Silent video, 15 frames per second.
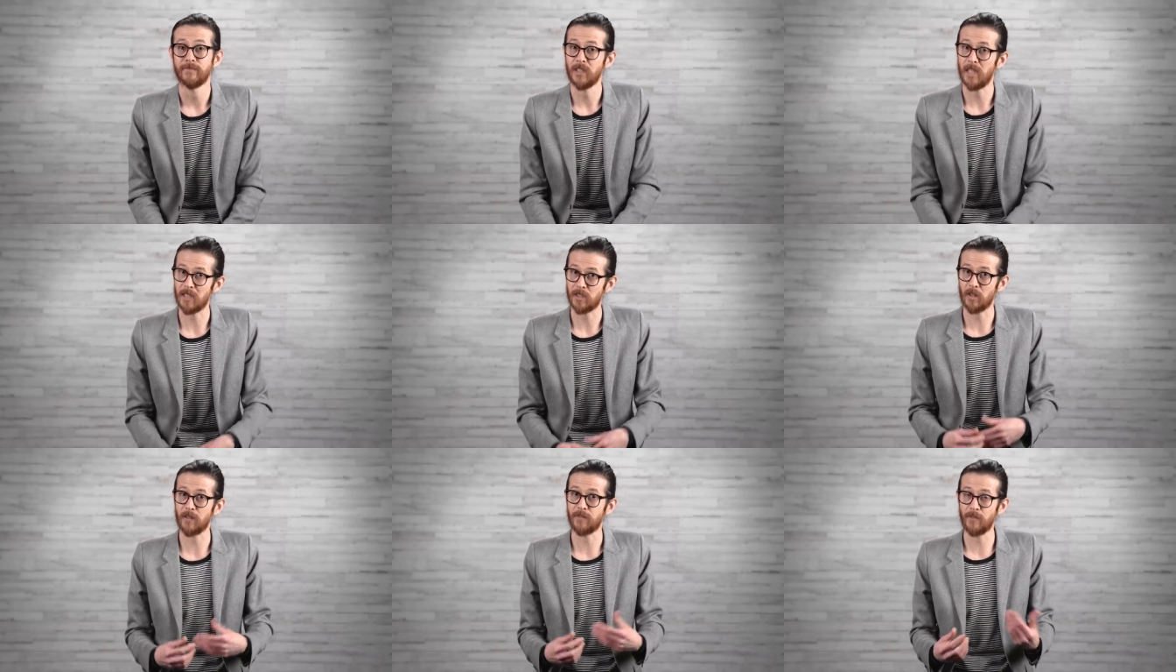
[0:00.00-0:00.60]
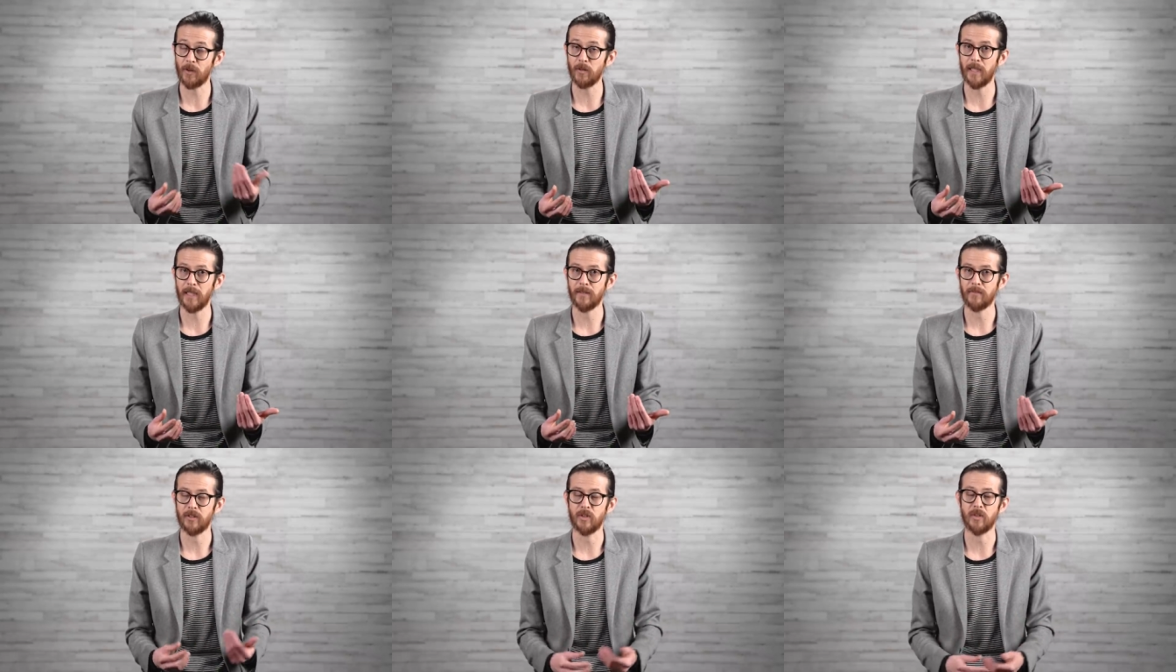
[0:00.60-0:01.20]
You guys heard of
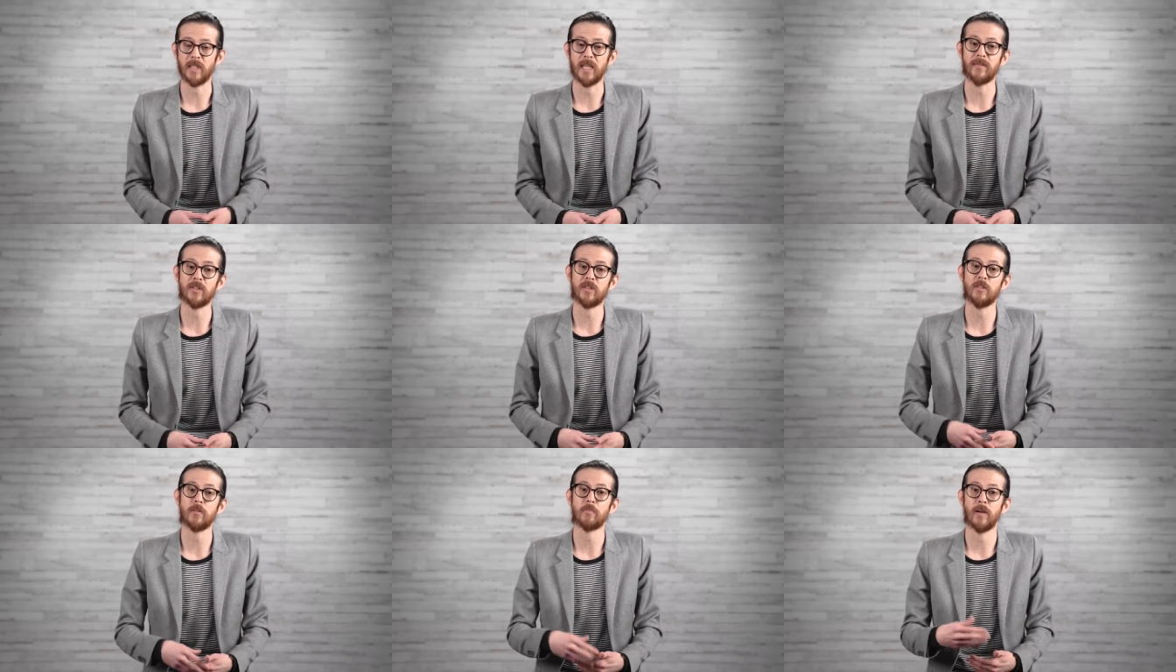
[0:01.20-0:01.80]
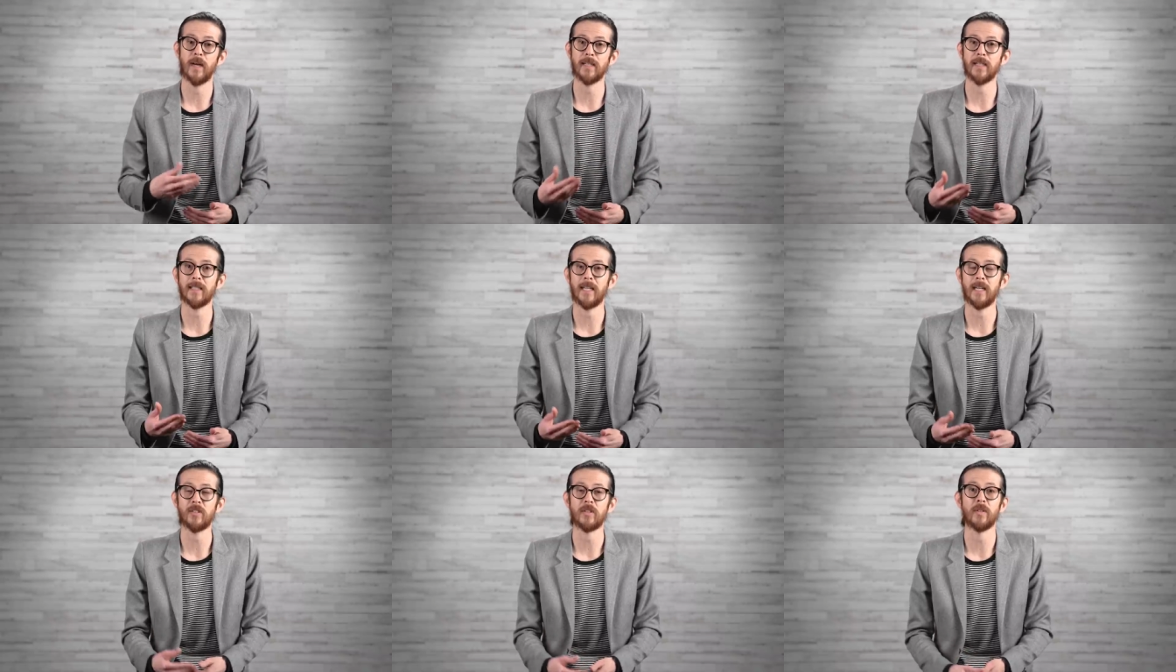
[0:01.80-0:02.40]
folate? You give it to pregnant
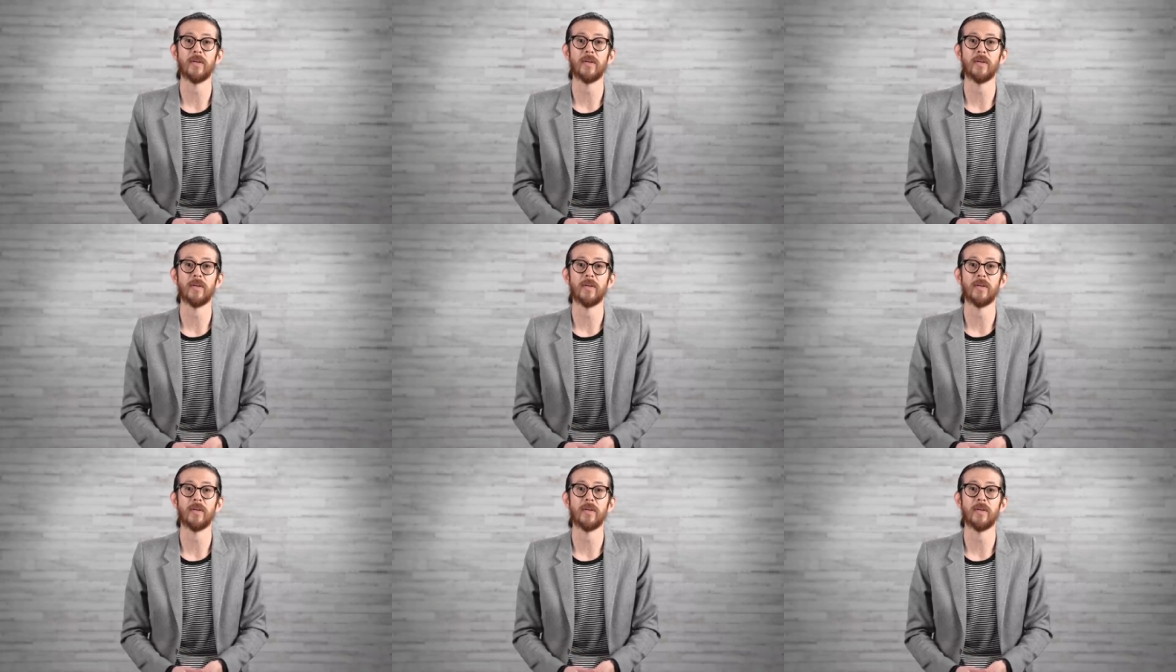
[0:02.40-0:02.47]
ladies so